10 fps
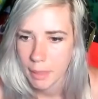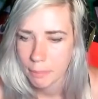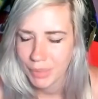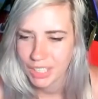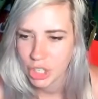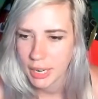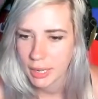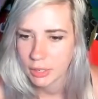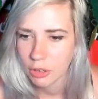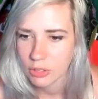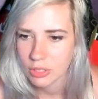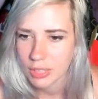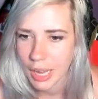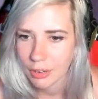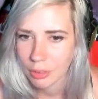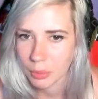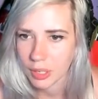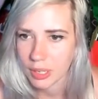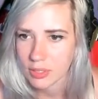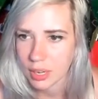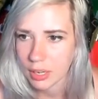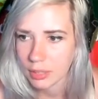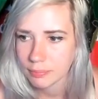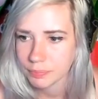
Beach here, not terribly exciting.